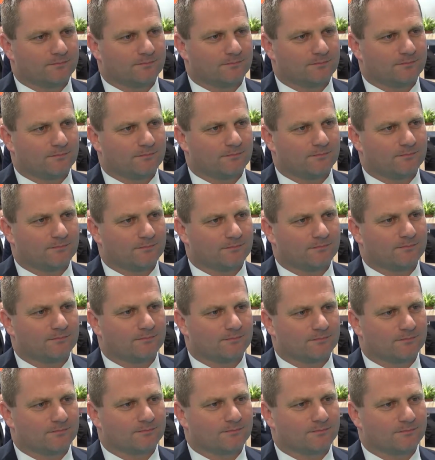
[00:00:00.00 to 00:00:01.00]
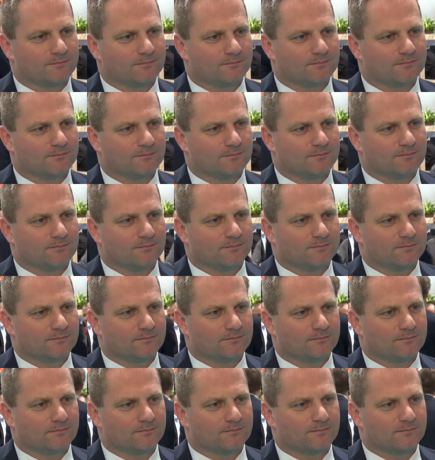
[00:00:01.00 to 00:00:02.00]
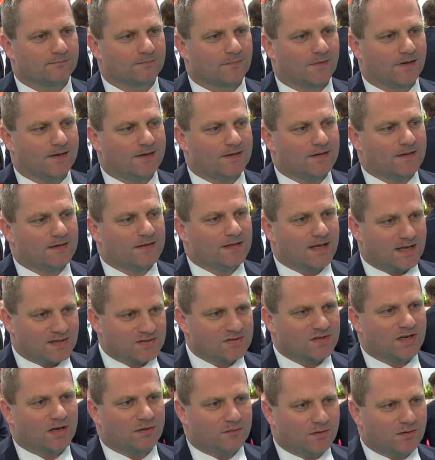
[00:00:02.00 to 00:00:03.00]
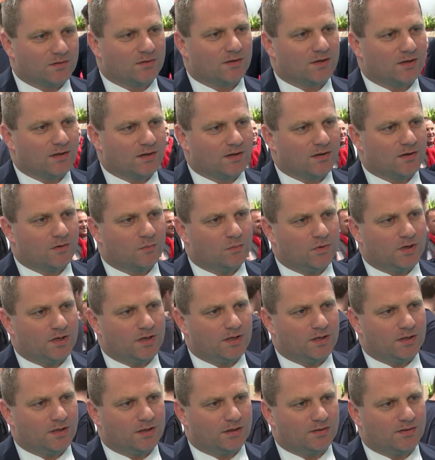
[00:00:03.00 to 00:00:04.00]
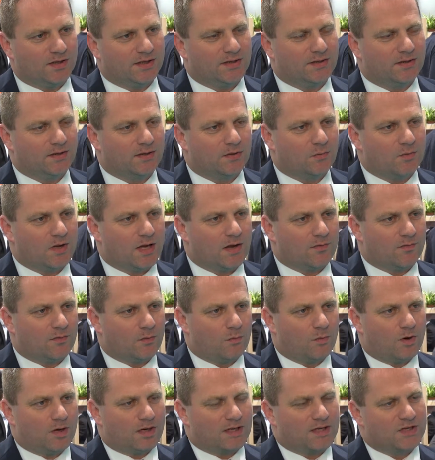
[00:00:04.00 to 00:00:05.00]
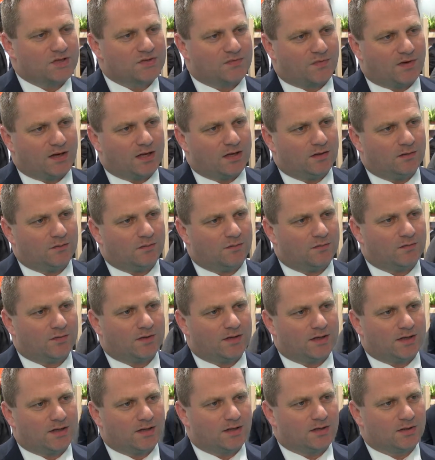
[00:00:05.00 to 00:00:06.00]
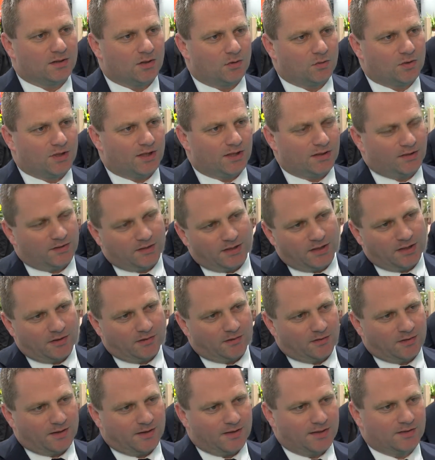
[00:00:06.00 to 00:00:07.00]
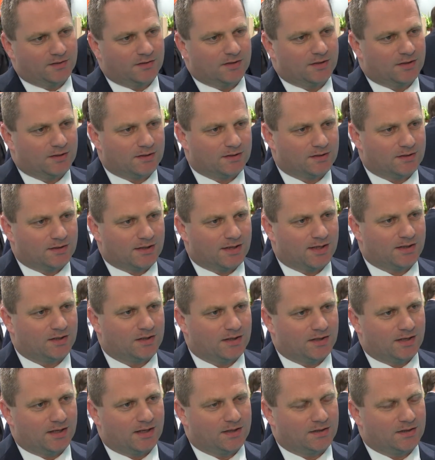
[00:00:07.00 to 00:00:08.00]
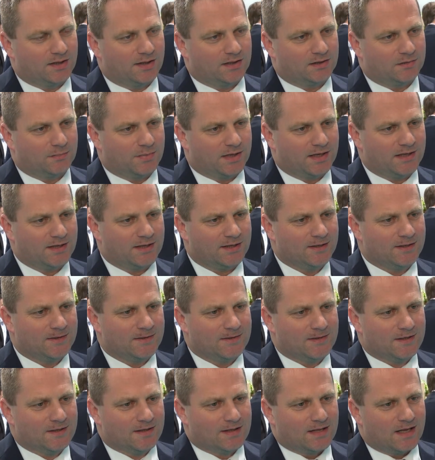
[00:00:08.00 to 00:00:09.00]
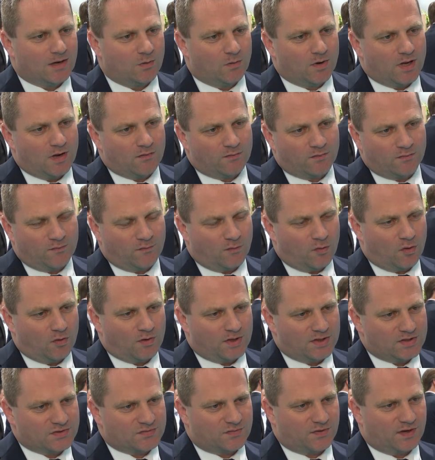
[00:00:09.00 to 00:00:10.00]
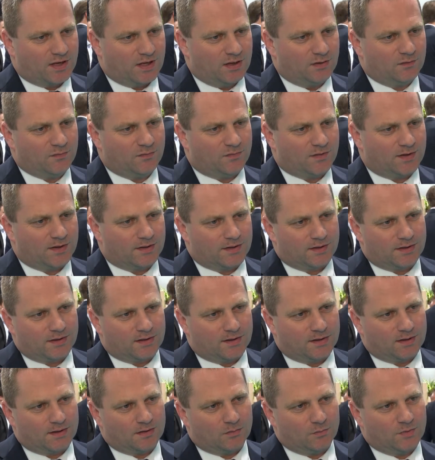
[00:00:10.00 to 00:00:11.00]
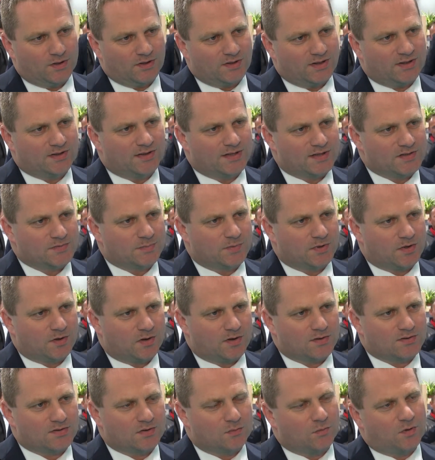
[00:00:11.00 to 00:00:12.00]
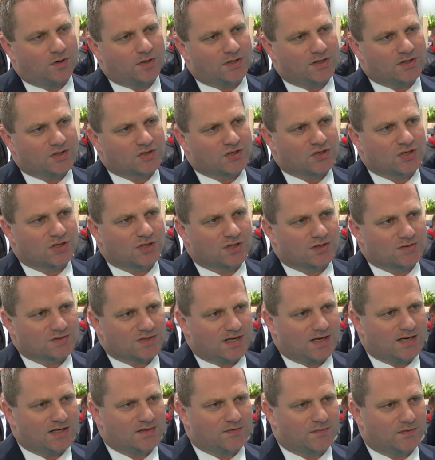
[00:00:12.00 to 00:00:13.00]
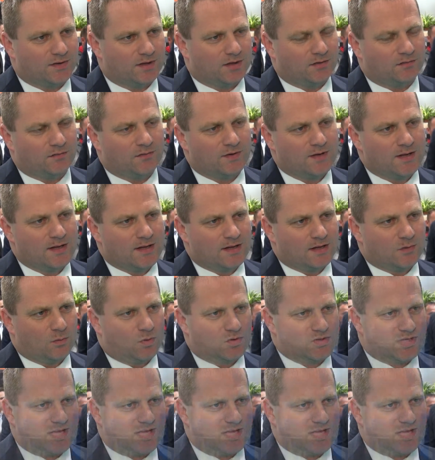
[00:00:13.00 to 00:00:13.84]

what sizes are they and why have you developed them? Yes, David, uh, we uh, did. Uh, we have a one-inch valve uh, located here uh, in the, at, the, at, at the back and we have a 4-inch valve. And uh, we did this because the 1-inch uh, valve was